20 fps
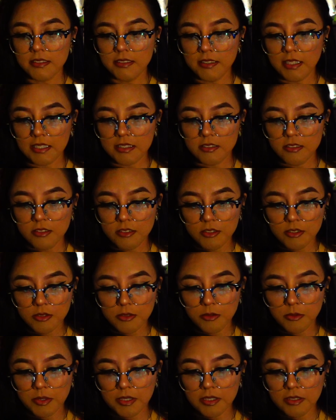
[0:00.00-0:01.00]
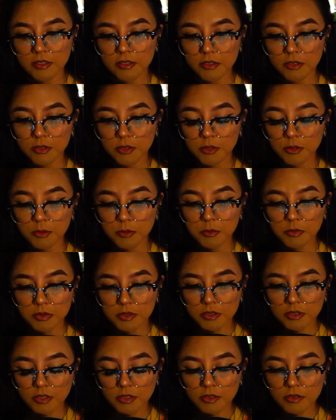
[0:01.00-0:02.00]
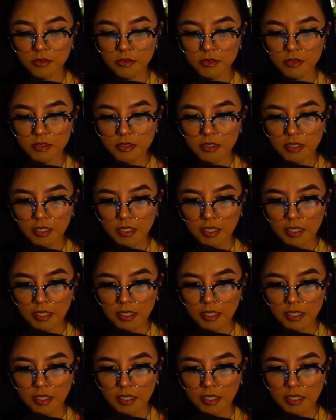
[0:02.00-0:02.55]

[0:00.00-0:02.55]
next to one of the tombstones,